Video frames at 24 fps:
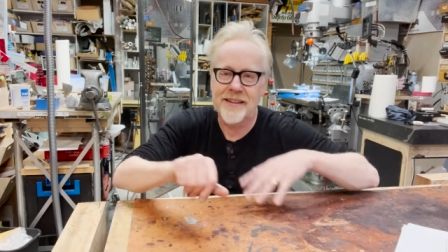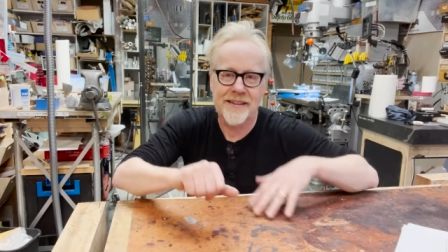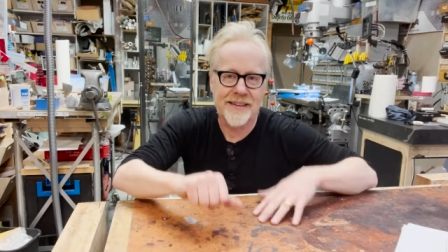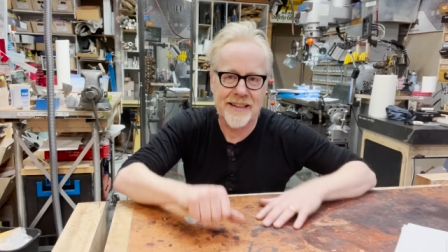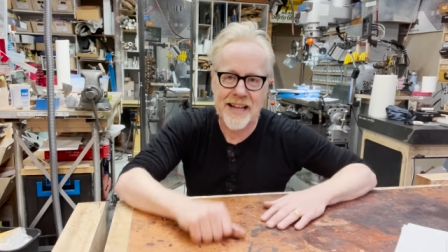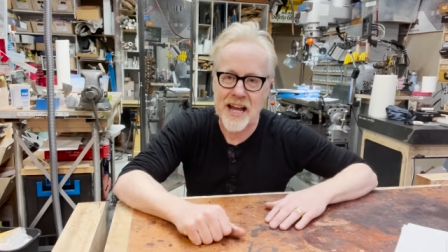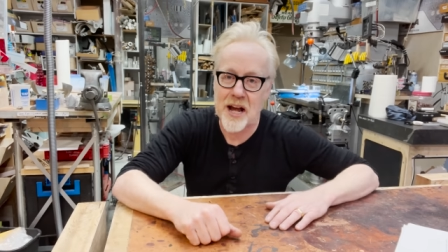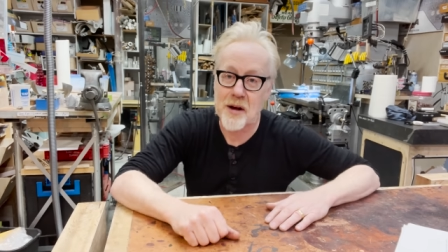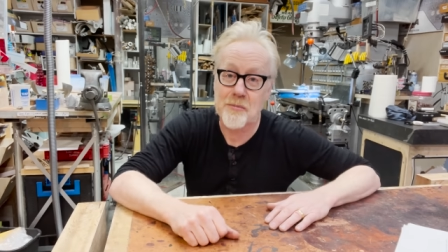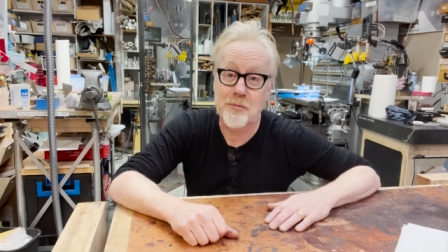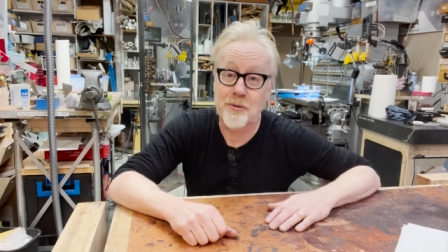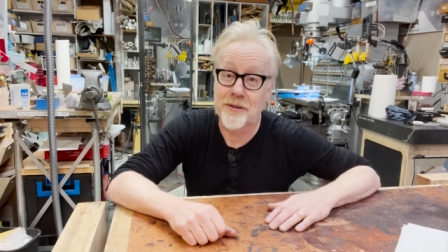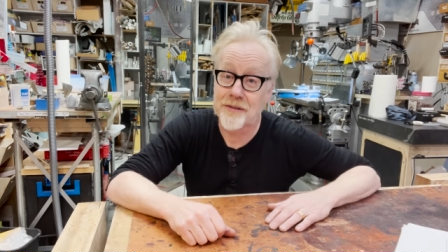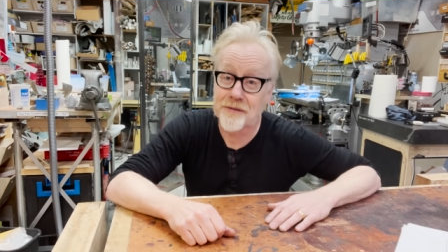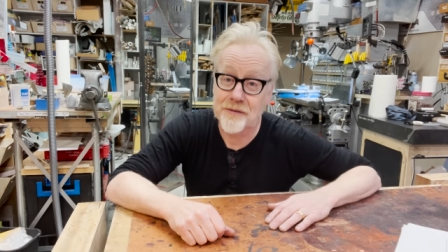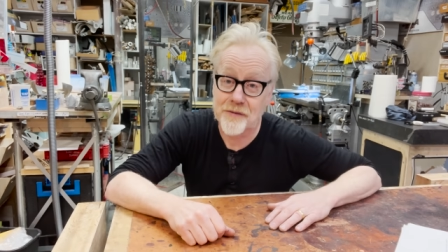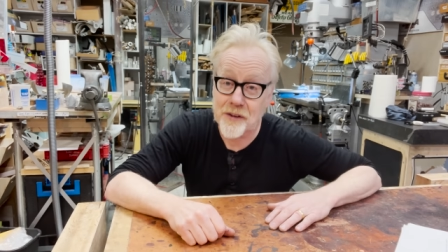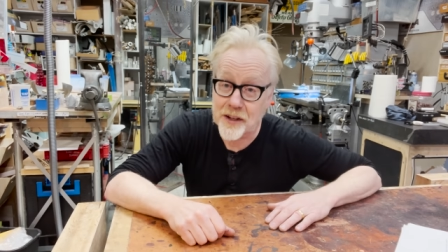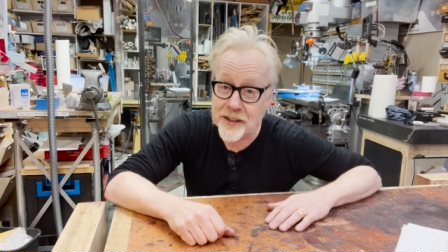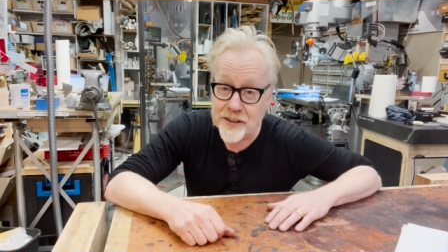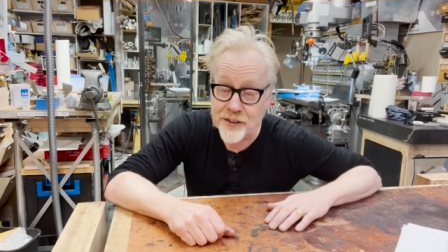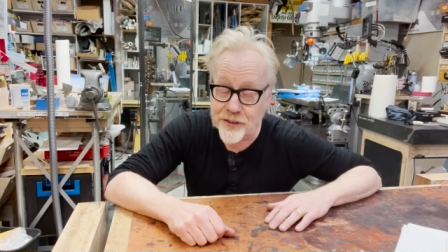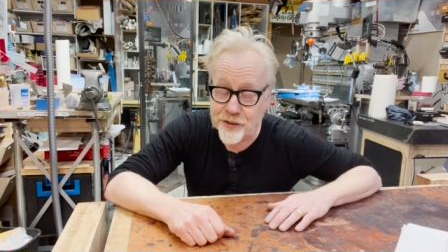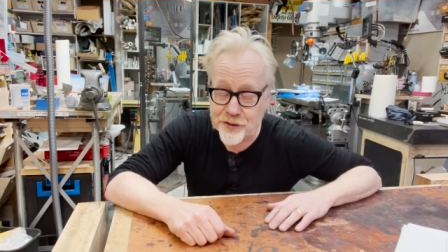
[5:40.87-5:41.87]
elaborate,
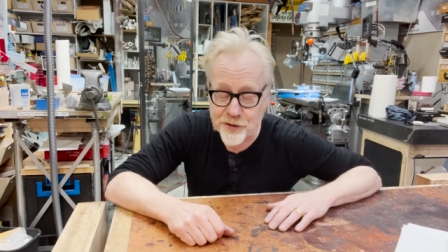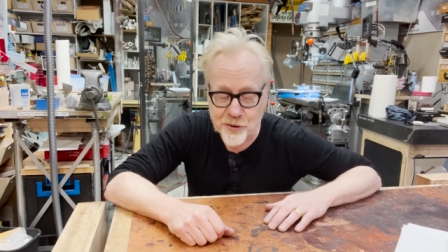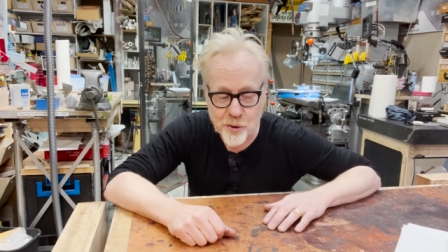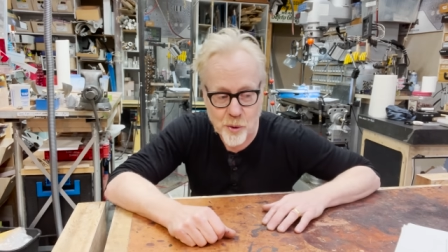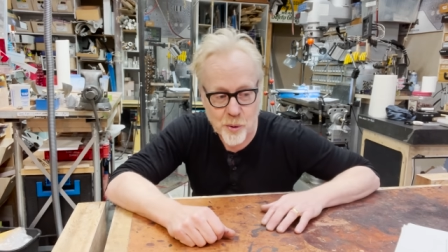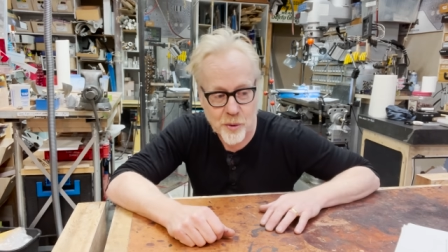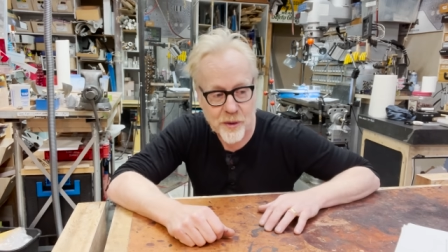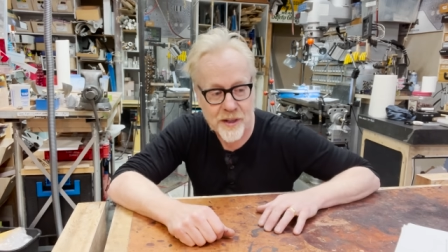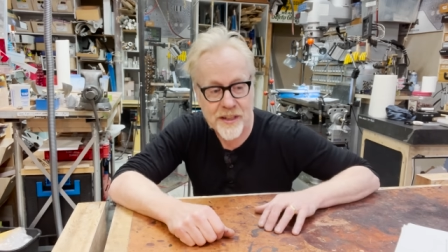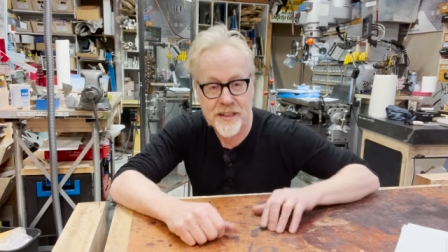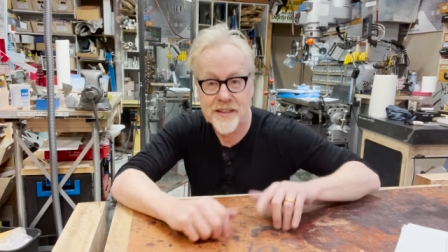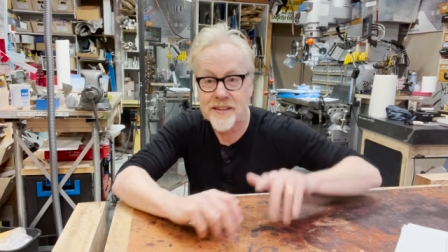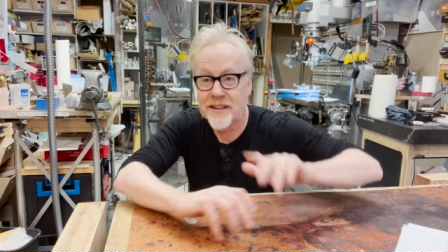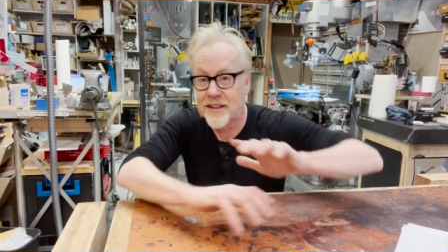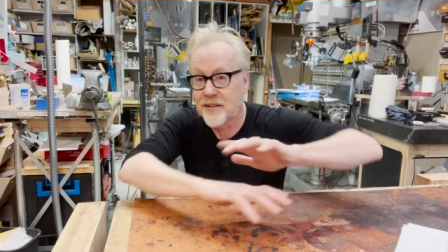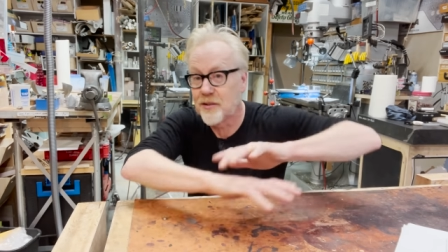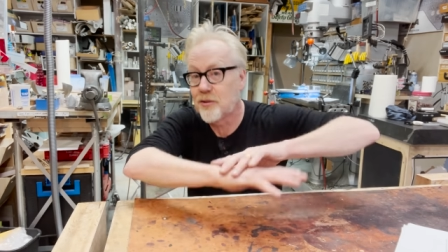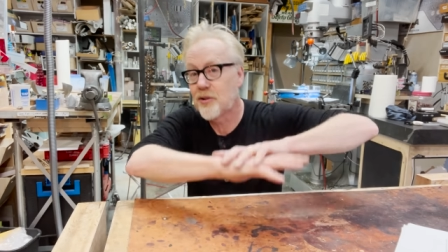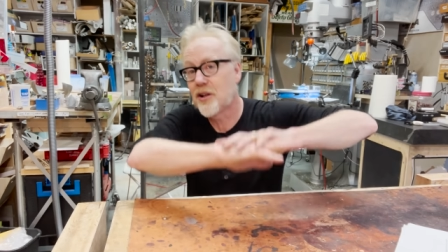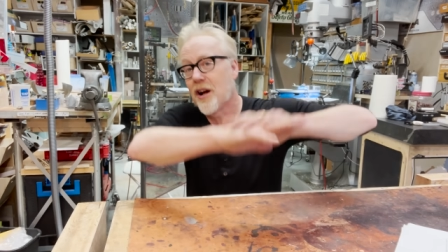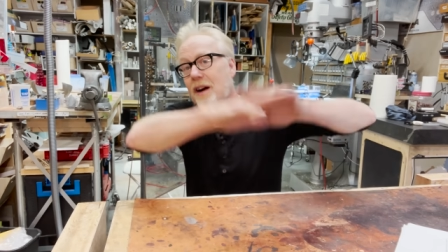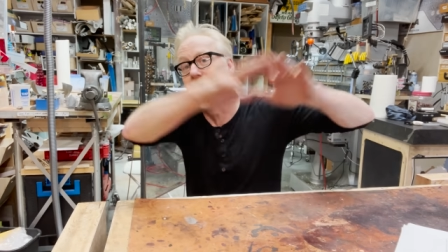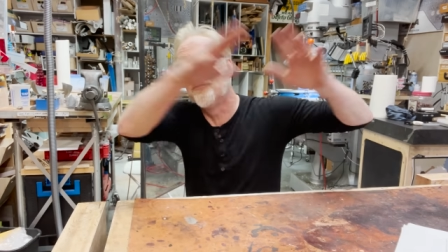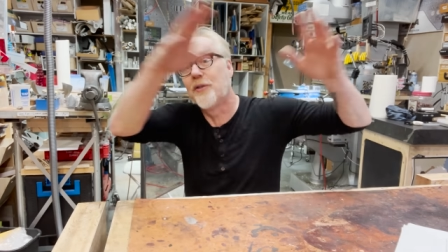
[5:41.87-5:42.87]
fun story
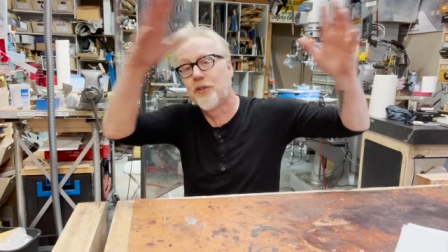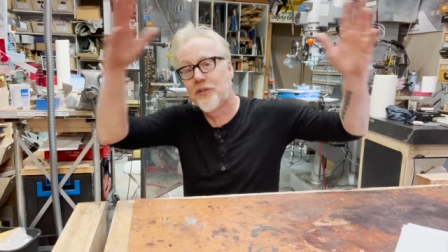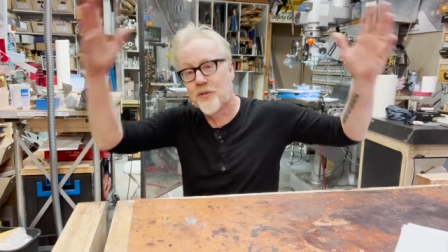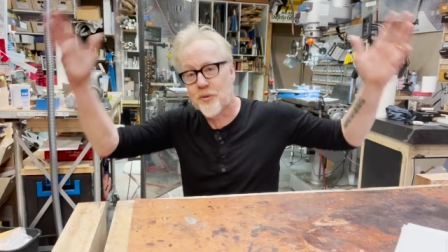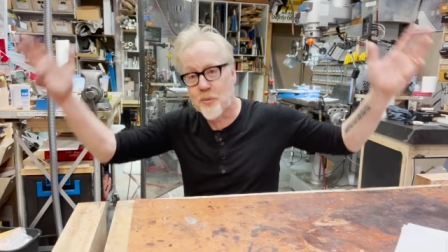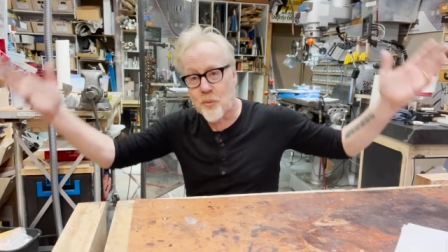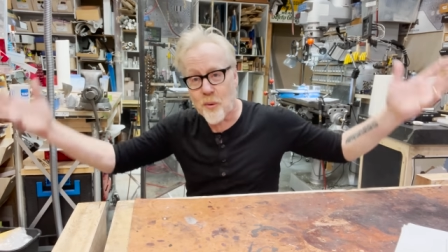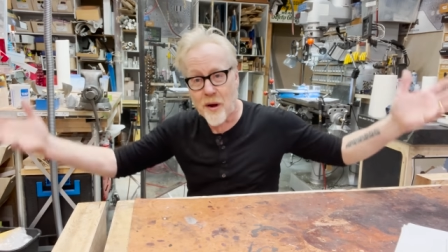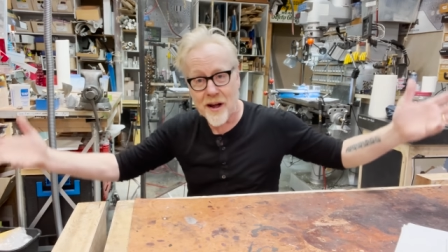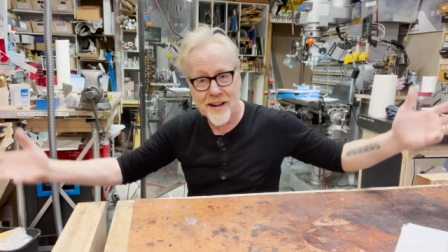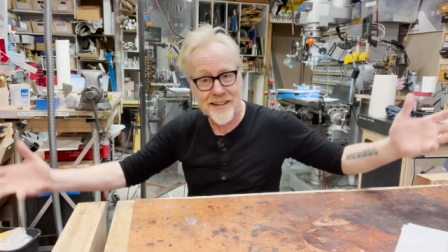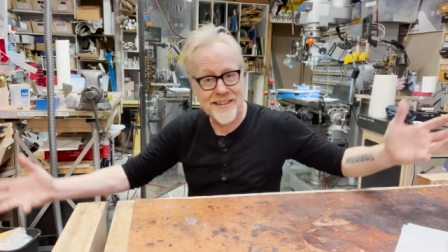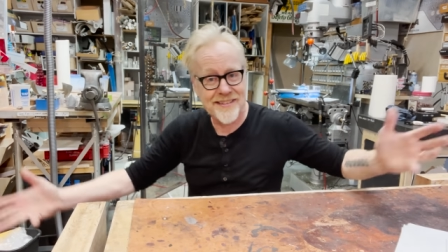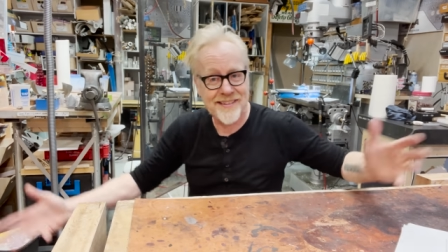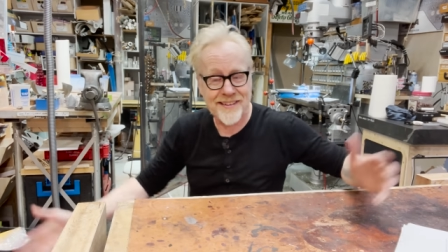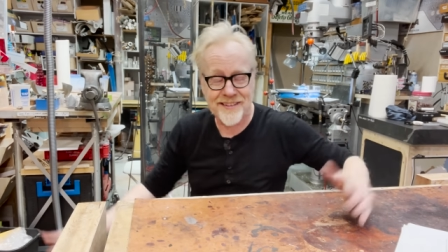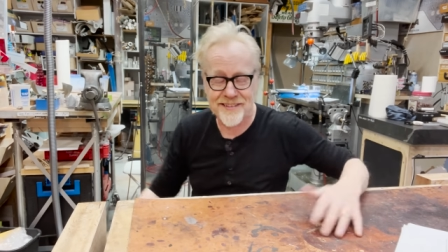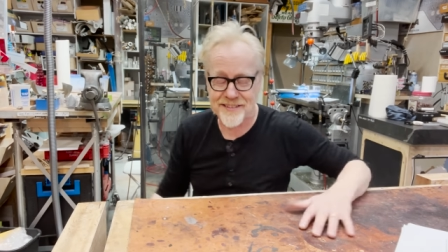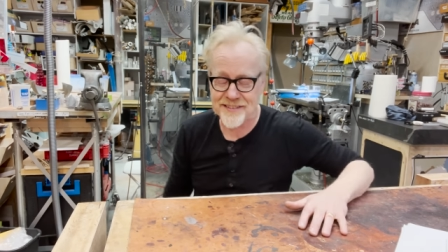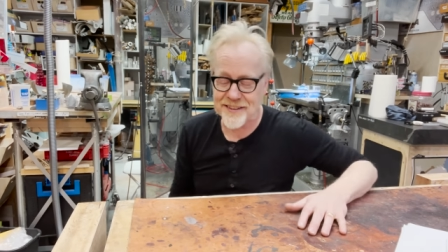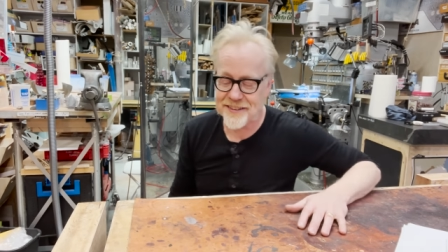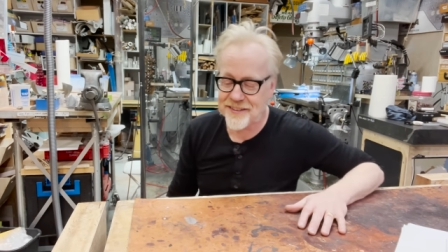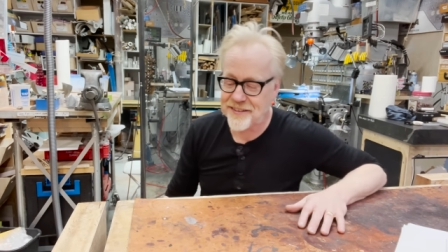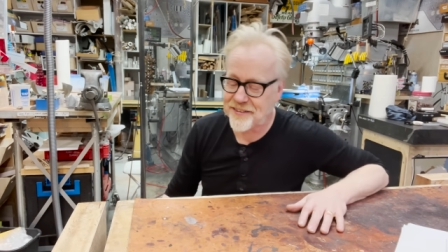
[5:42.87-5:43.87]
that covers a wide
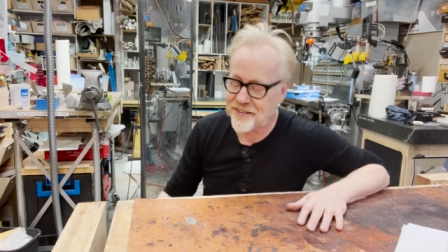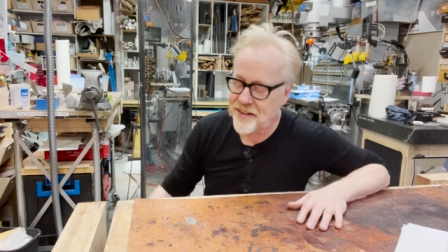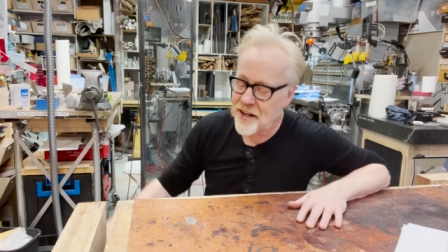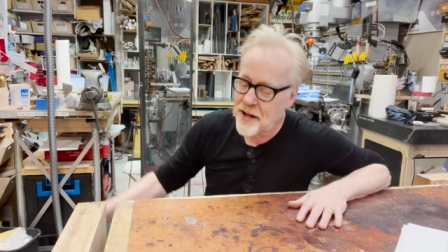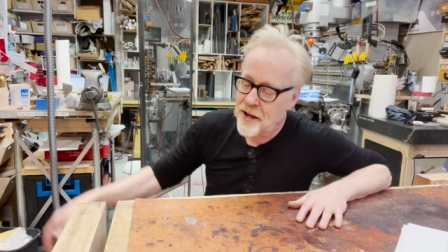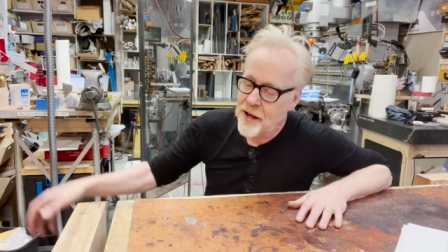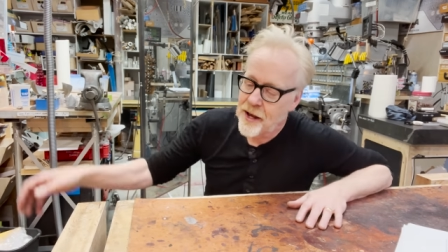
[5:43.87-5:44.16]
distance.